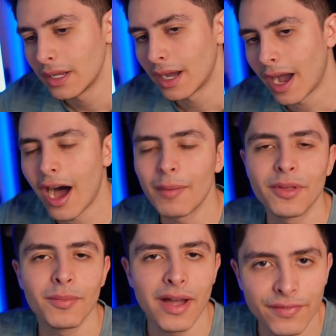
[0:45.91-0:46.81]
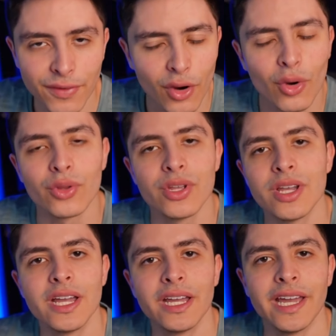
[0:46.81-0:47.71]
hopped on my phone,
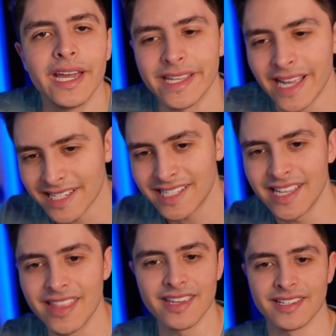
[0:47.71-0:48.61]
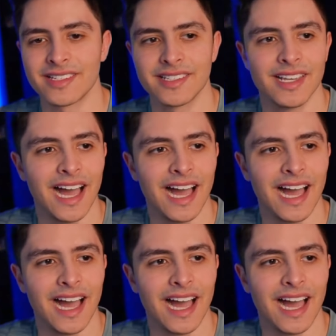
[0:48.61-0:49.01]
and I see this.